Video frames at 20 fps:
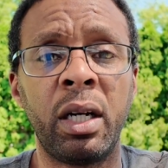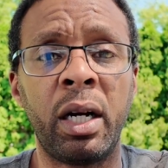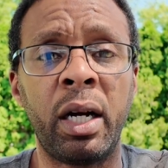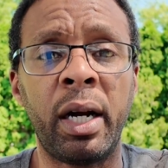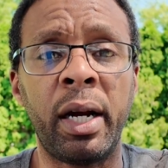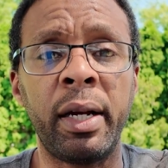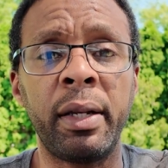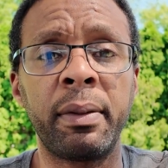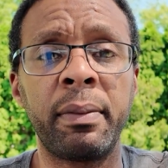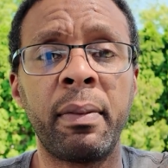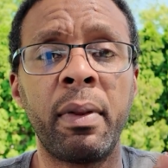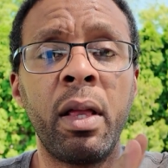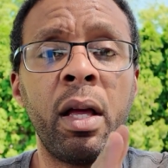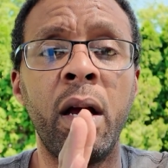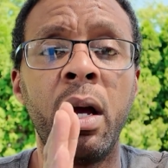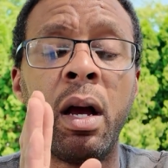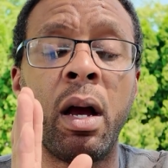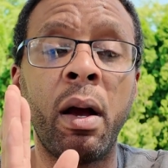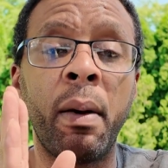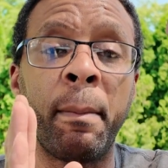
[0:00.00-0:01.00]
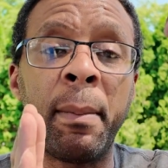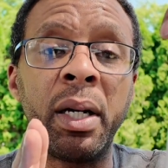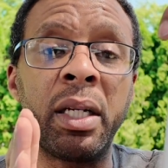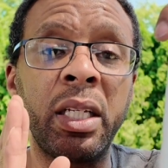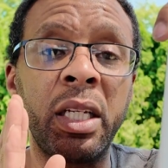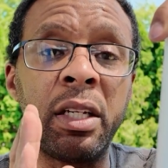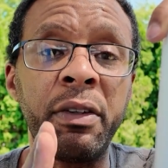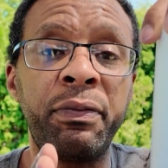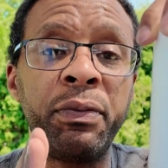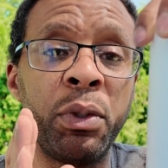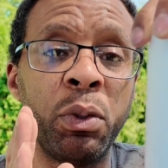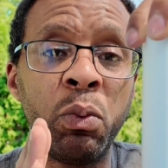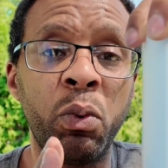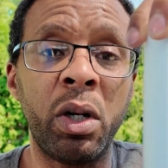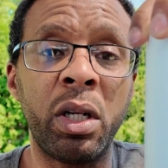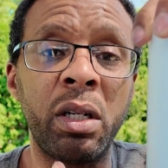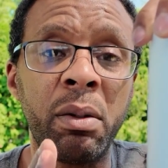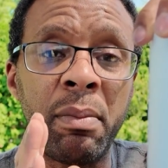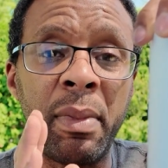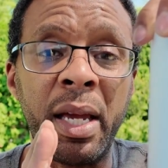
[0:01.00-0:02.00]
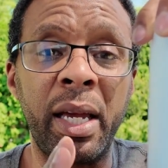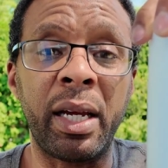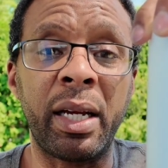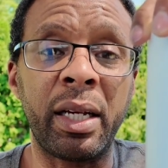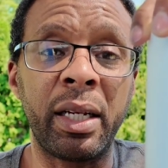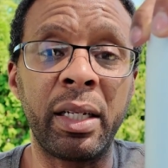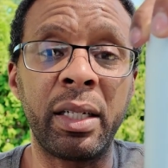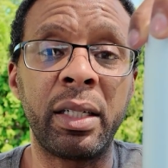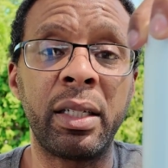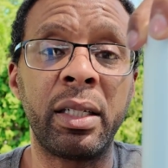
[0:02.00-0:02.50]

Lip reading: All right. But if you want to make